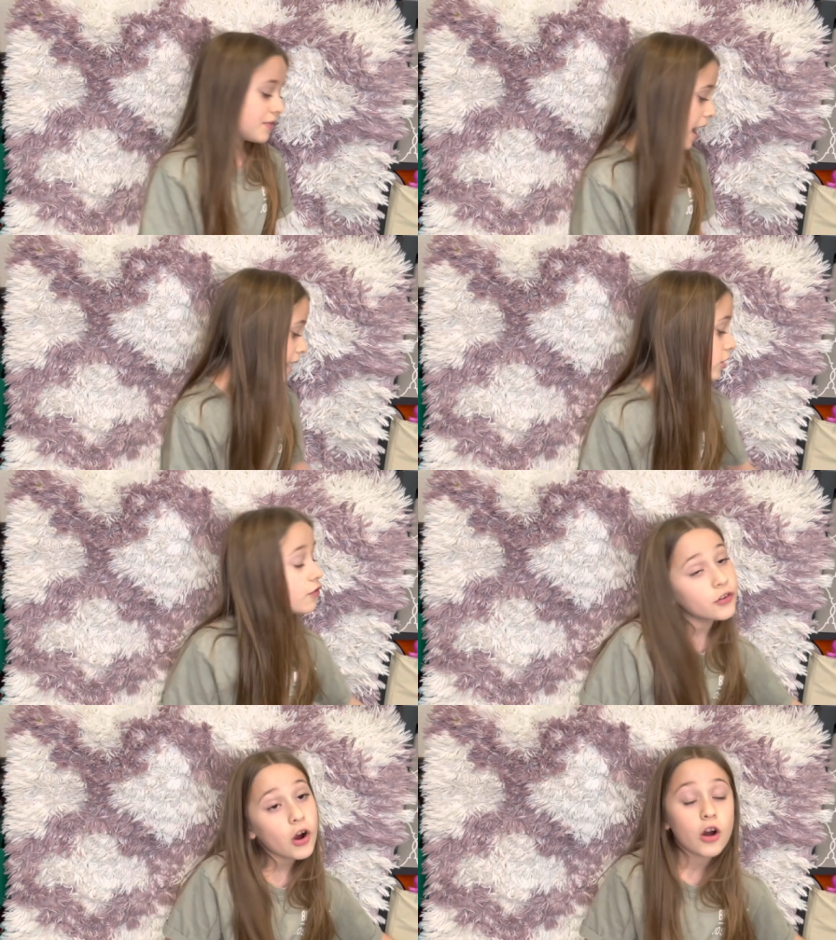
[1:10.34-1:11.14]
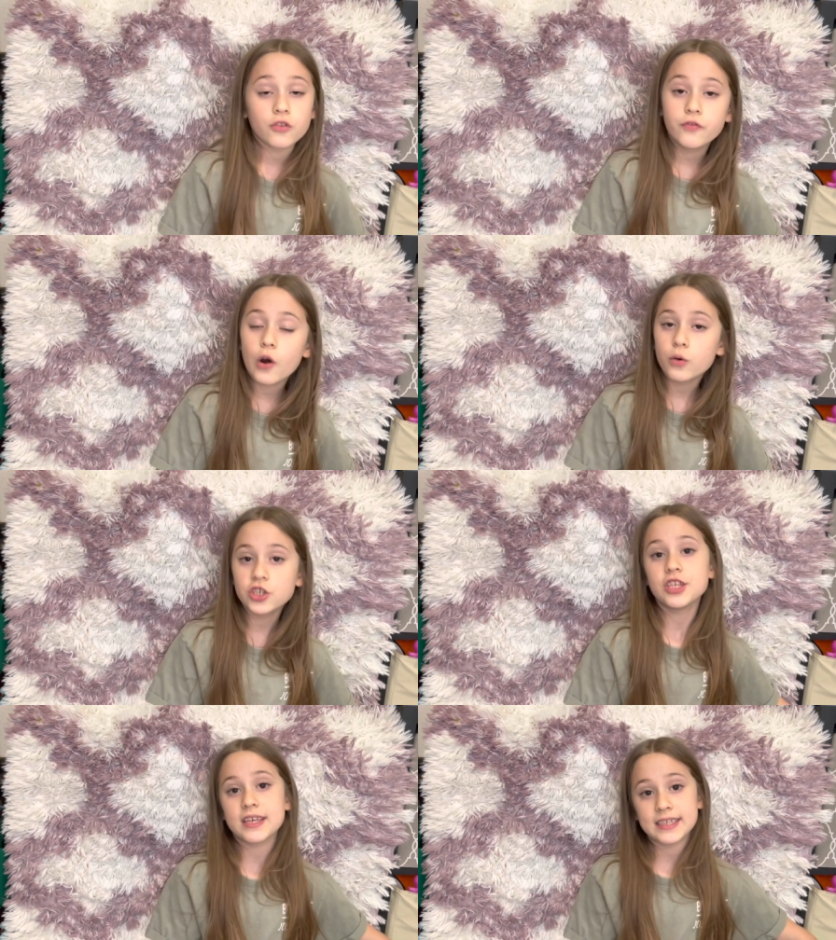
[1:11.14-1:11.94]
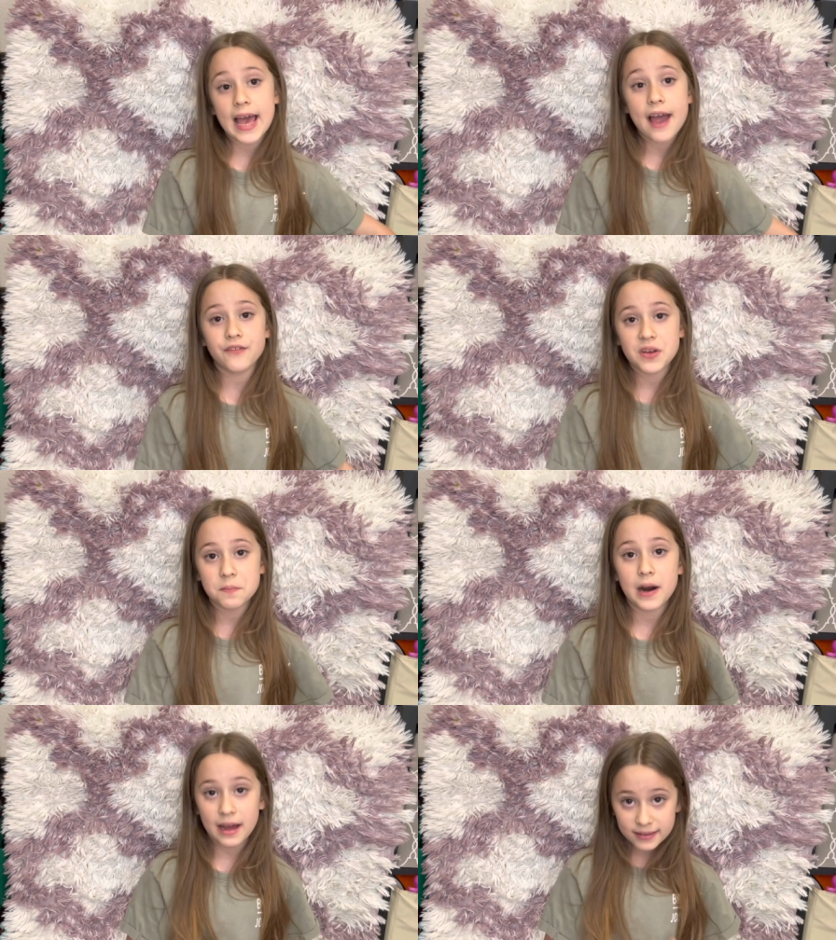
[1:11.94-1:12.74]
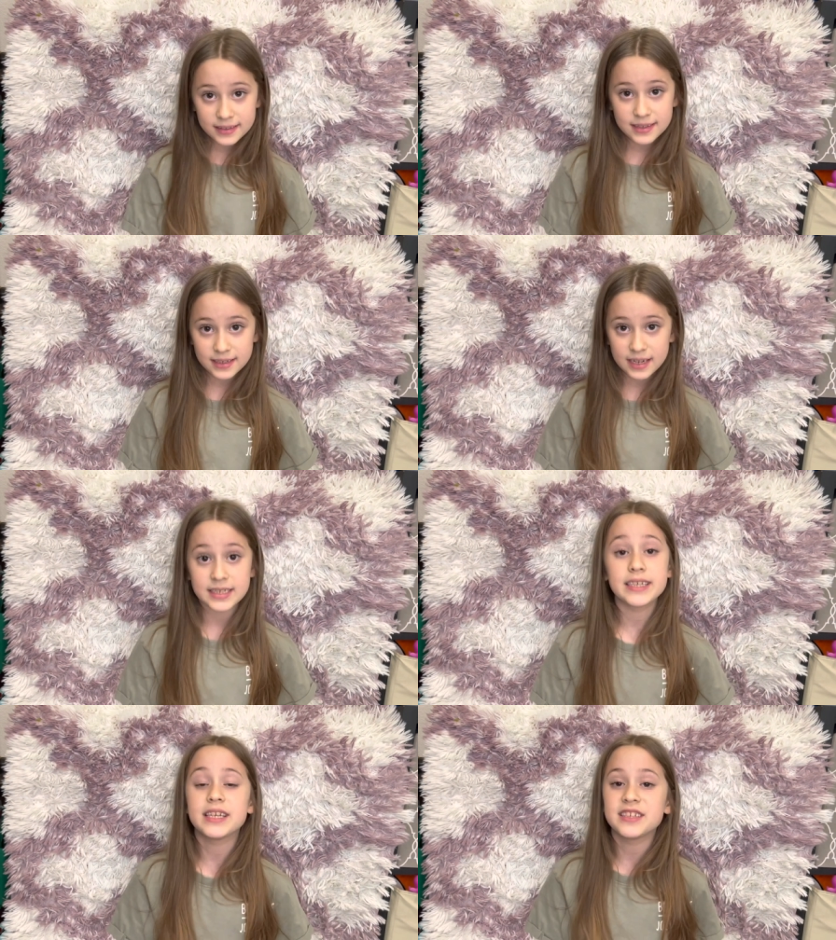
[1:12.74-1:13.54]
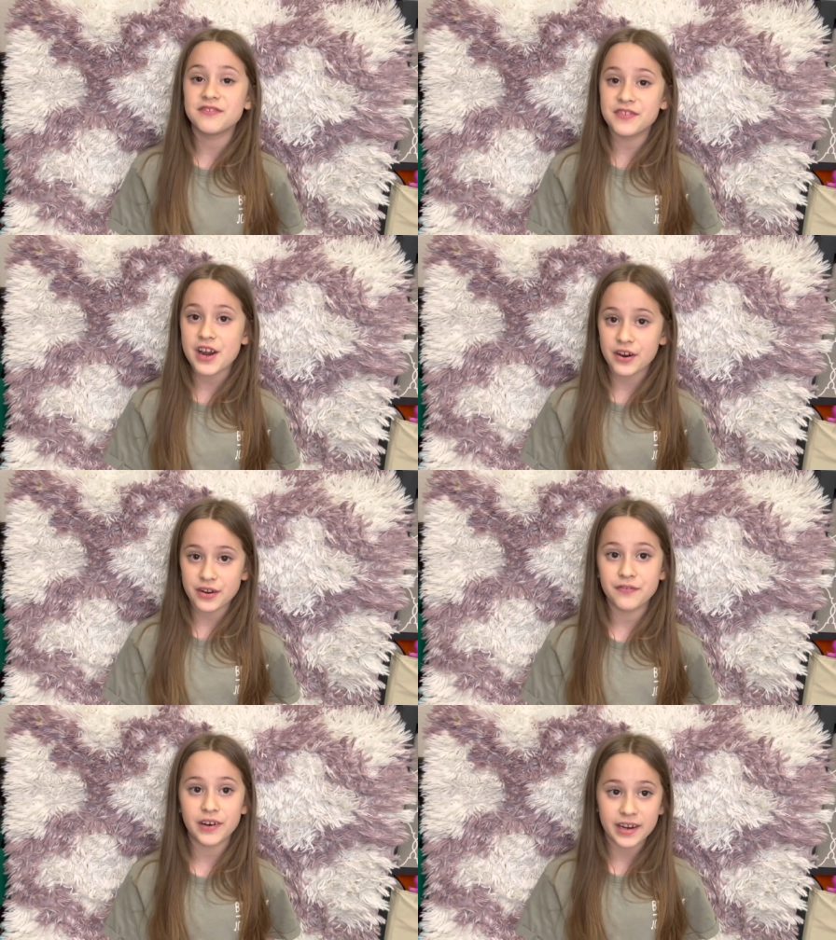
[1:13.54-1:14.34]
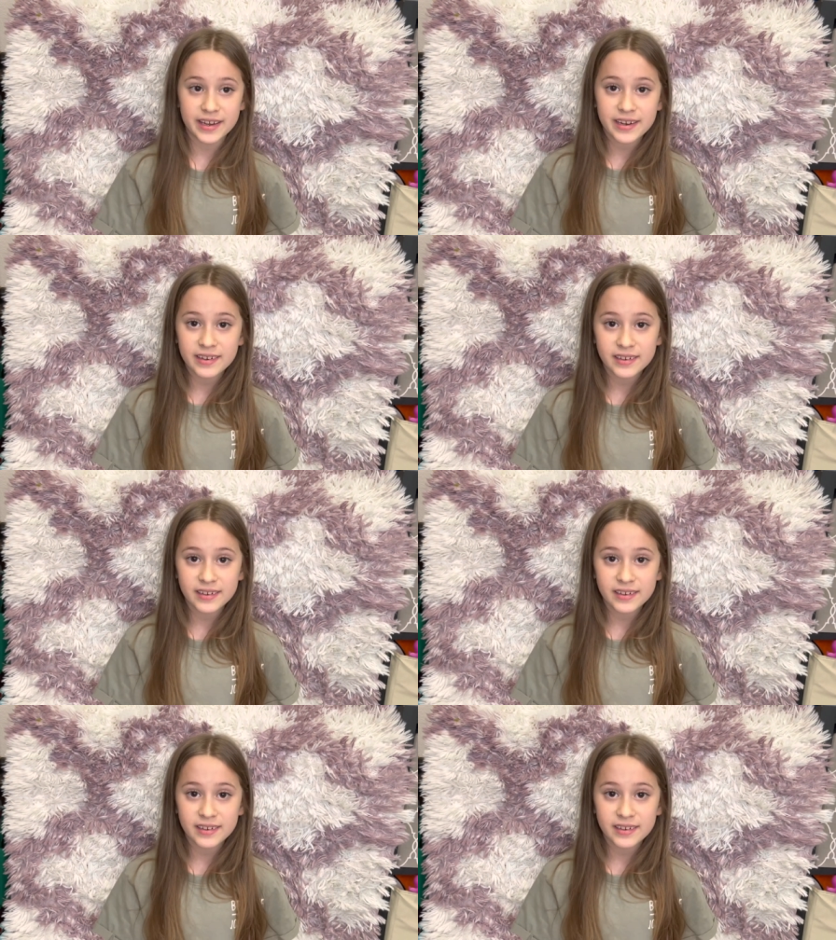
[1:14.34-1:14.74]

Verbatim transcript: I look forward to this every month because it is very fun.